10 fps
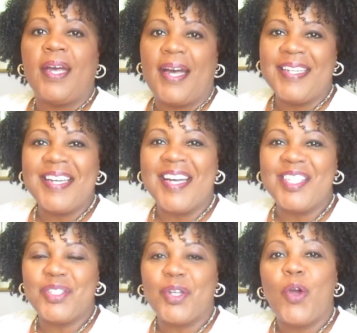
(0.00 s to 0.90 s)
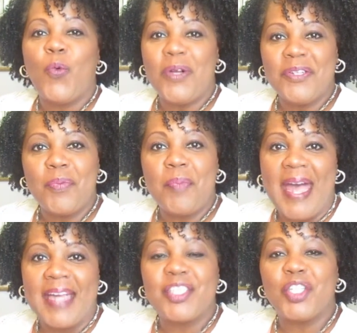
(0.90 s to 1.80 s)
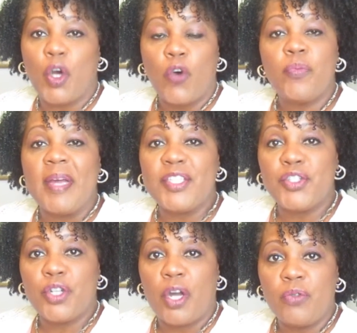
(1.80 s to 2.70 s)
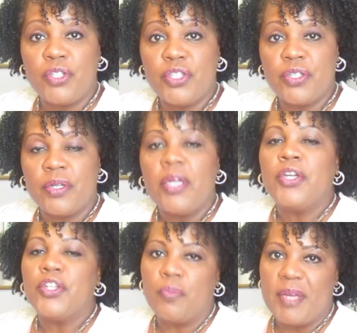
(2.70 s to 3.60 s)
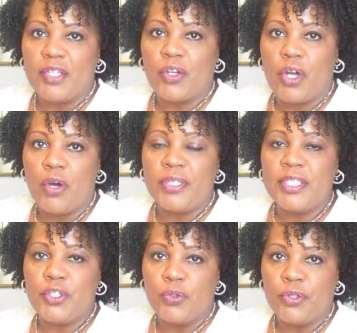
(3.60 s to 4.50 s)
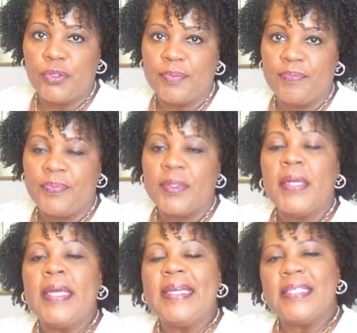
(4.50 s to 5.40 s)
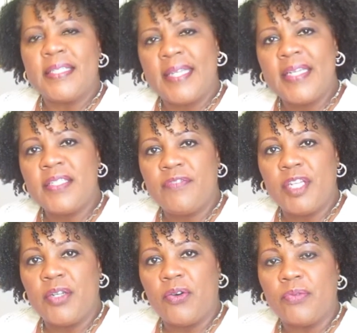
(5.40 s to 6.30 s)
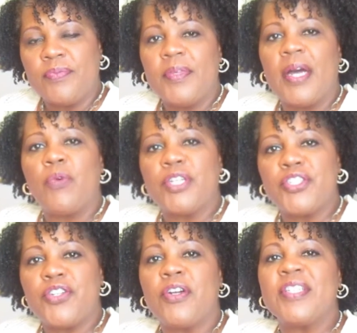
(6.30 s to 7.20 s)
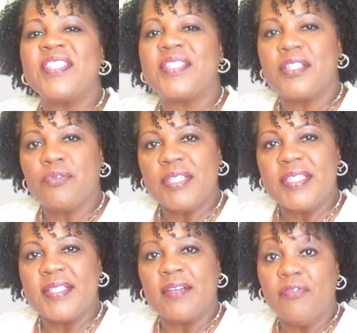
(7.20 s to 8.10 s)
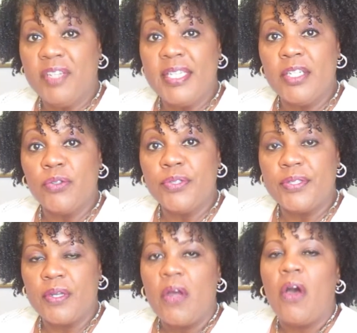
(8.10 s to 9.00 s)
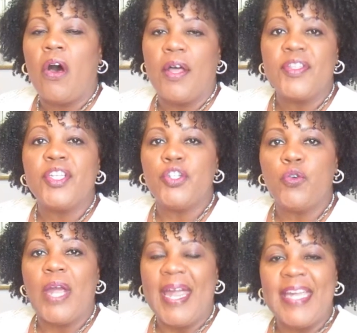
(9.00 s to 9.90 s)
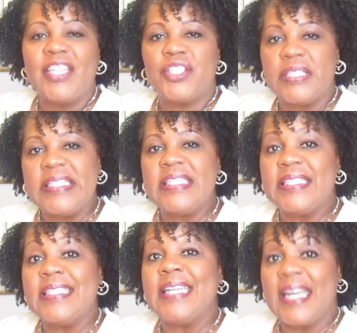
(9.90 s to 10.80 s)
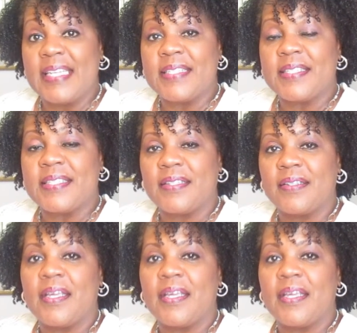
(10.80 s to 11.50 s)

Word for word: Hi guys, welcome back to Codemaster Coach, your medical coding tutor. In today's video, I want to start a series of videos on the UHDDS.